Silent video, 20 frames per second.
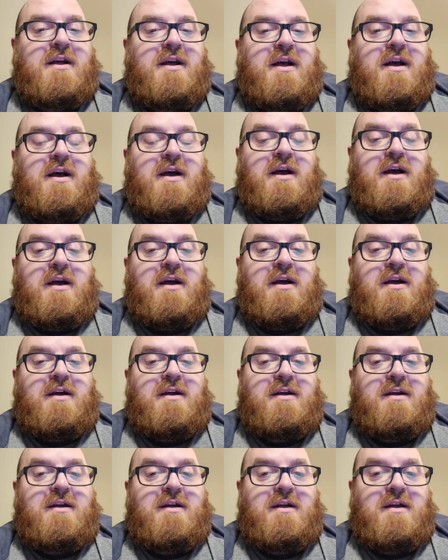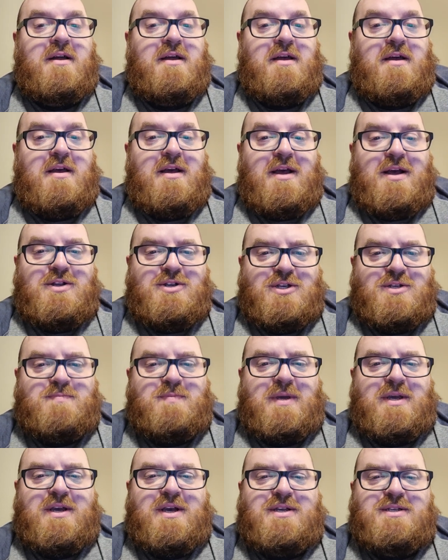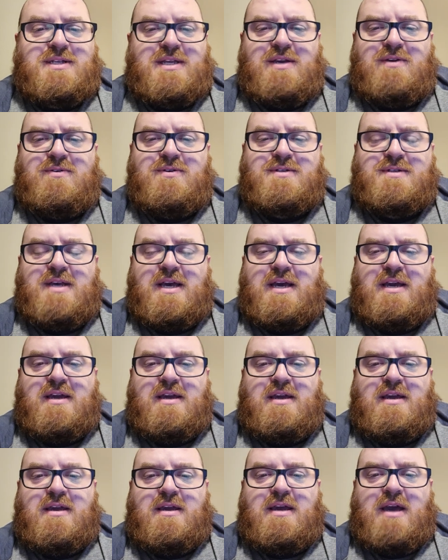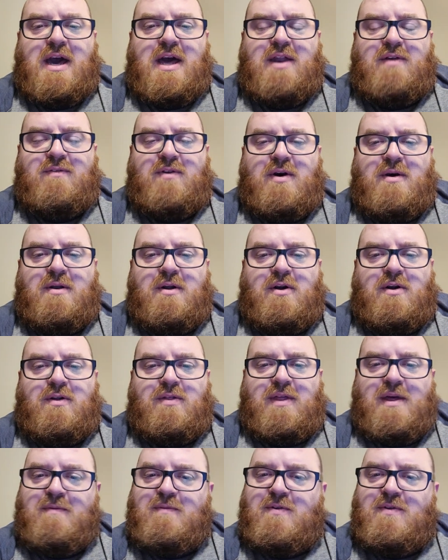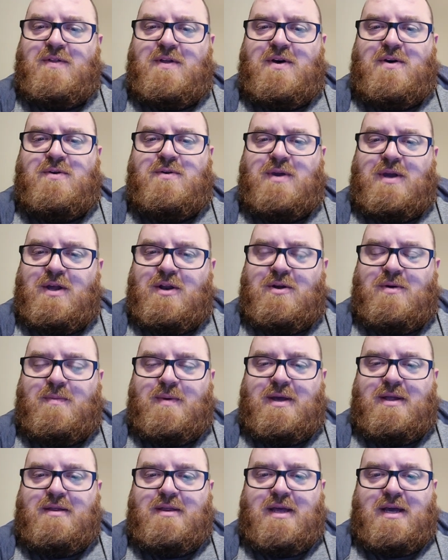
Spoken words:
Uh, just because he was like kind of on our level, though, you know what I mean?